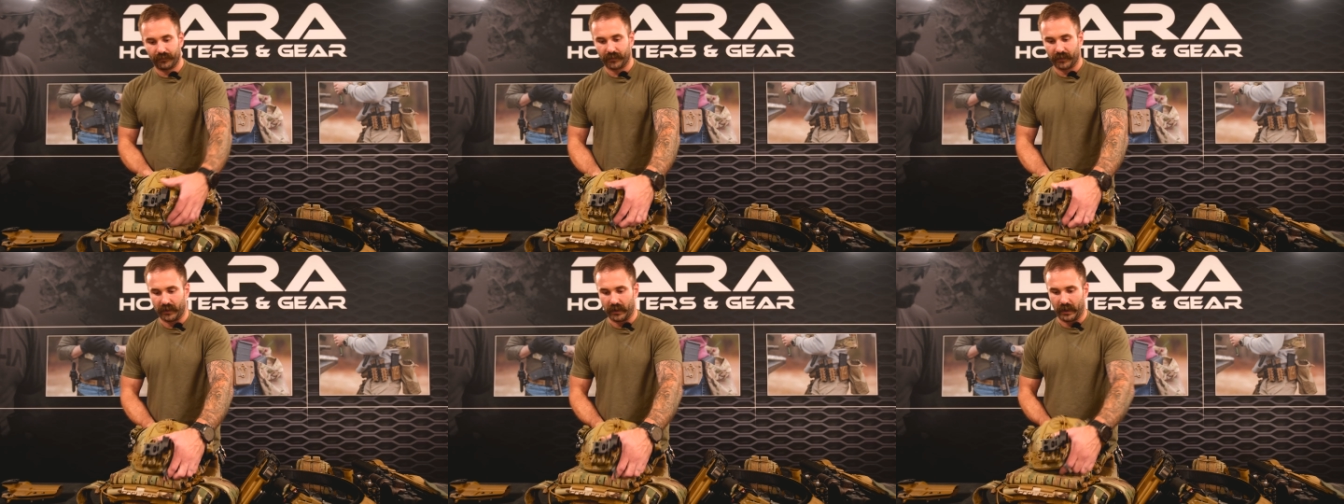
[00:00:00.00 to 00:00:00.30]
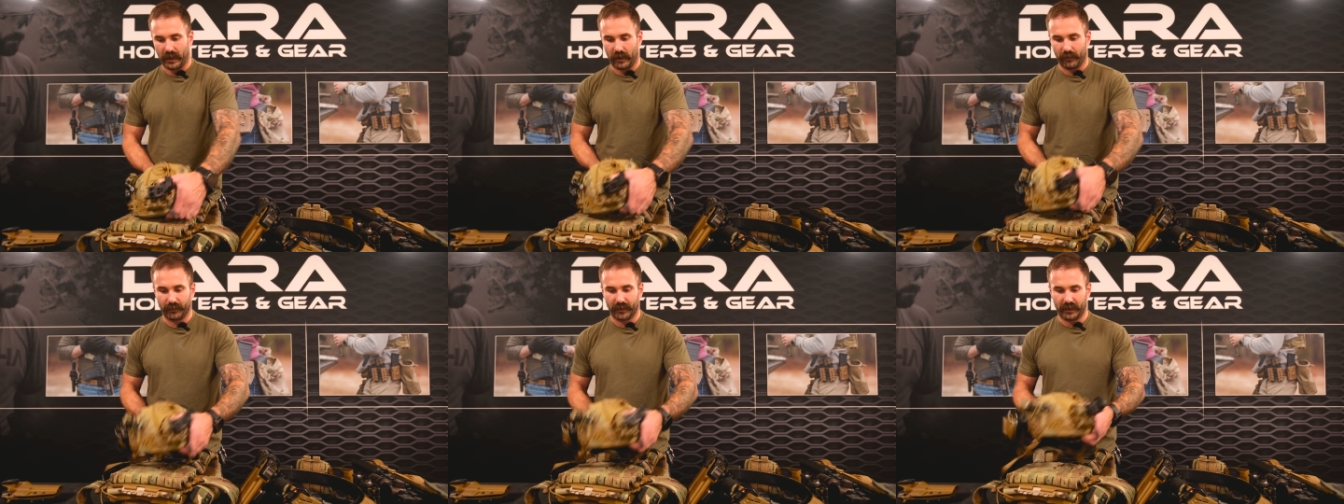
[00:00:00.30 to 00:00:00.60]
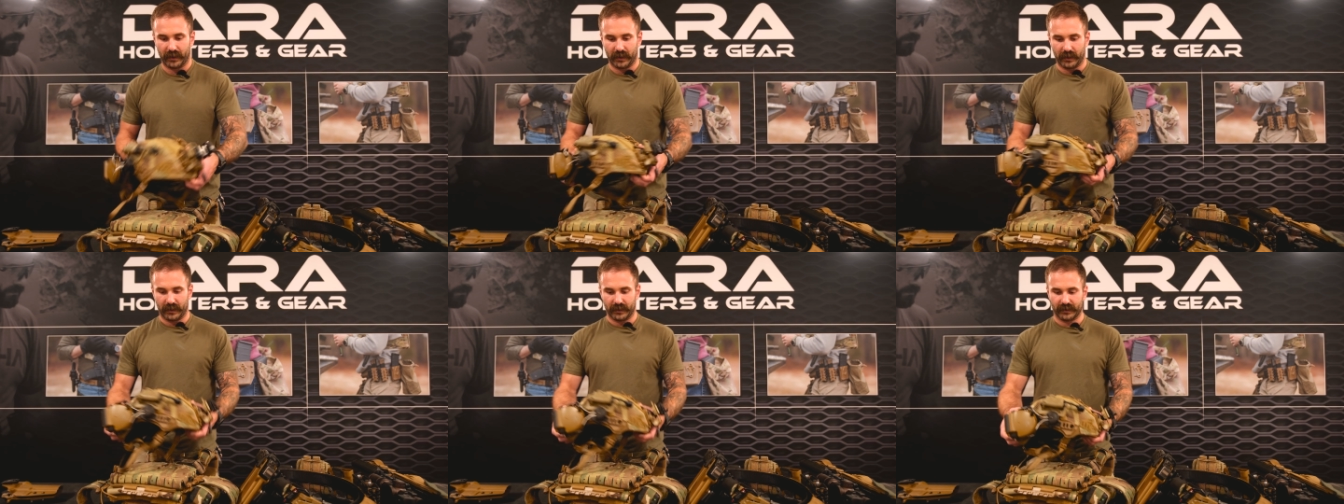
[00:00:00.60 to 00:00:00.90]
The helmet
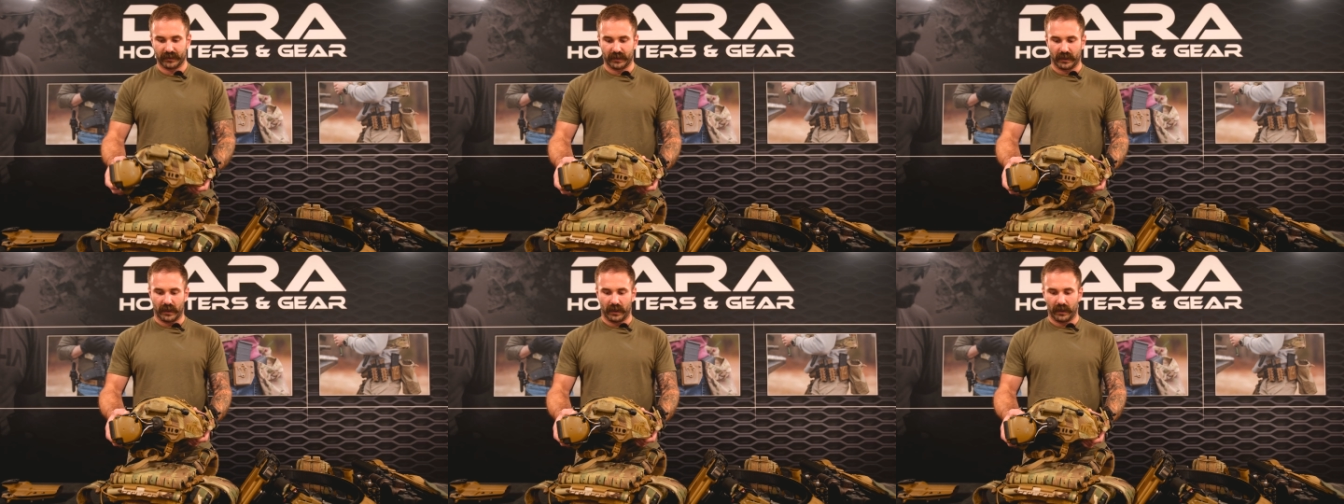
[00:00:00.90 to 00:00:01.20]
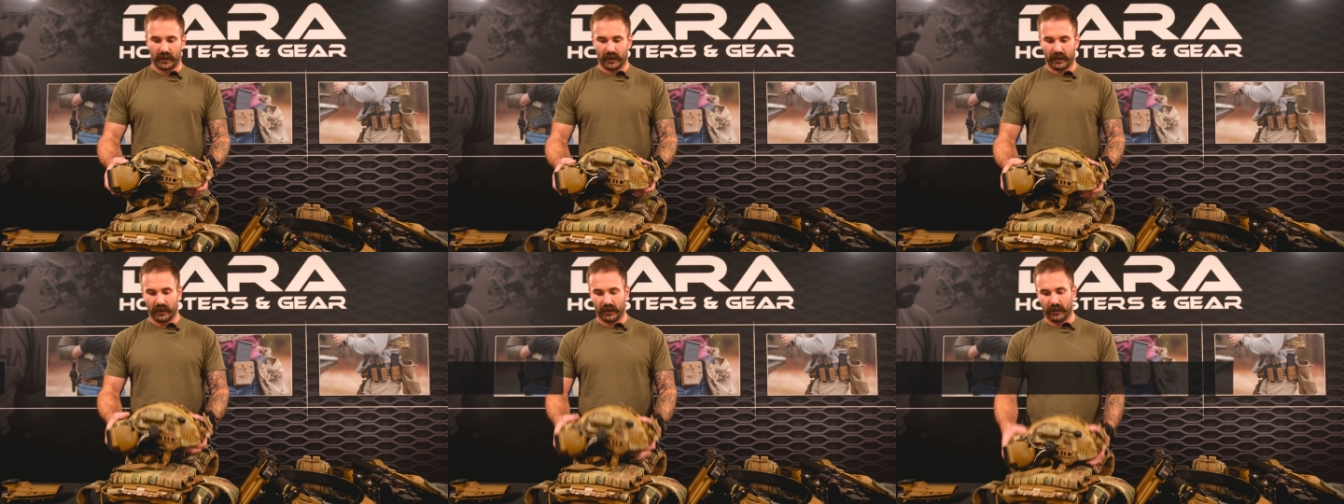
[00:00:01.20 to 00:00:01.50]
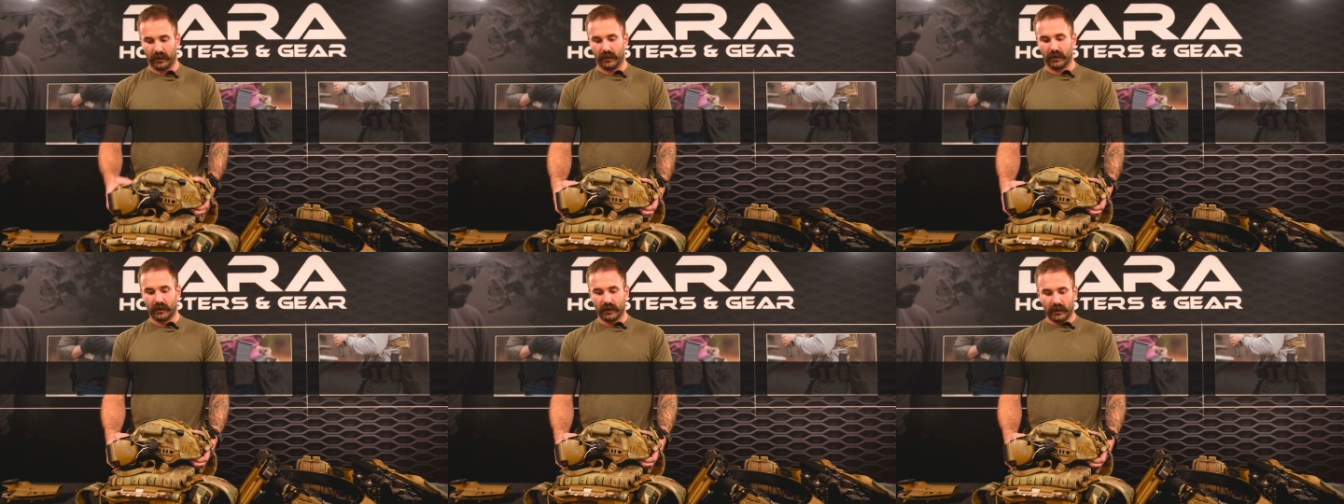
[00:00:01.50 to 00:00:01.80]
is
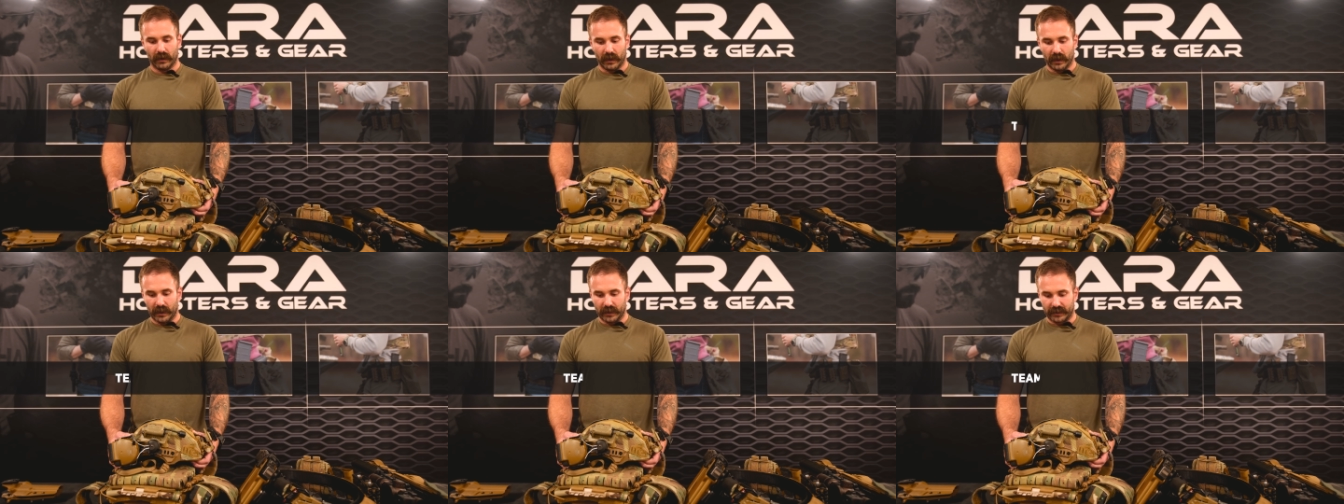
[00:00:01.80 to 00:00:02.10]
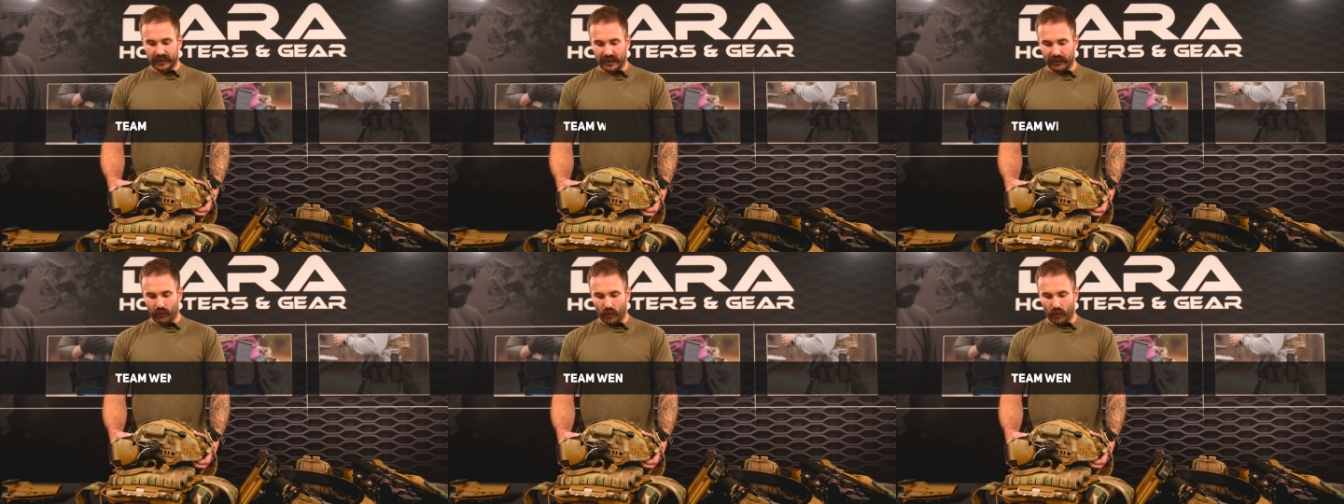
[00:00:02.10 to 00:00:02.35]
a Team